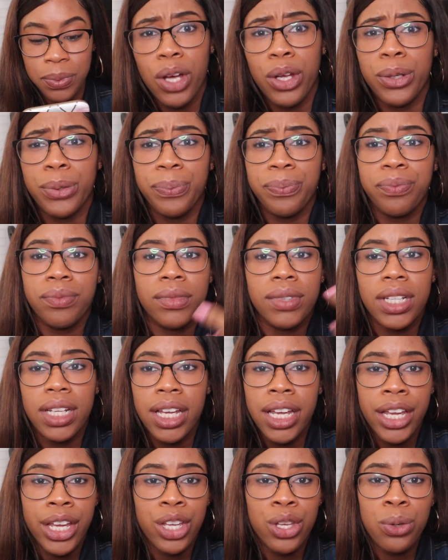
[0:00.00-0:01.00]
Oh,
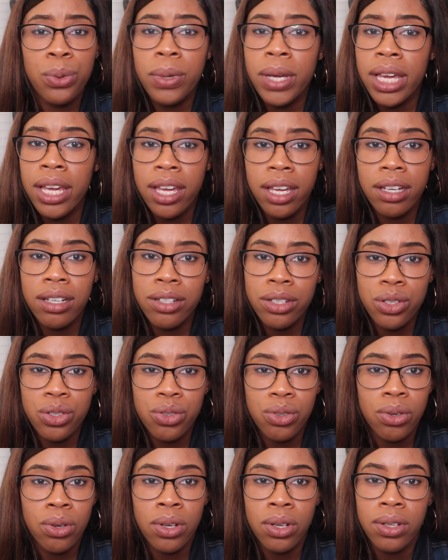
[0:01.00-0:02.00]
and you can't
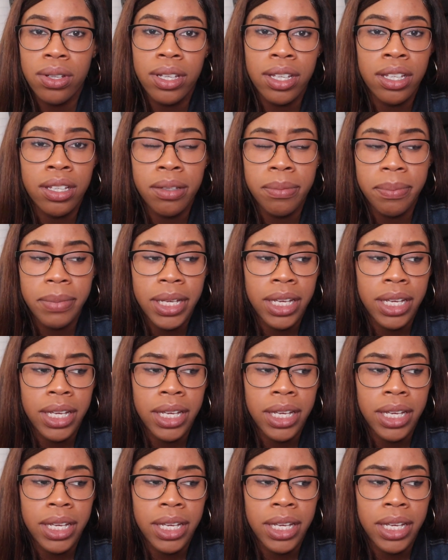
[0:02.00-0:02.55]
control him,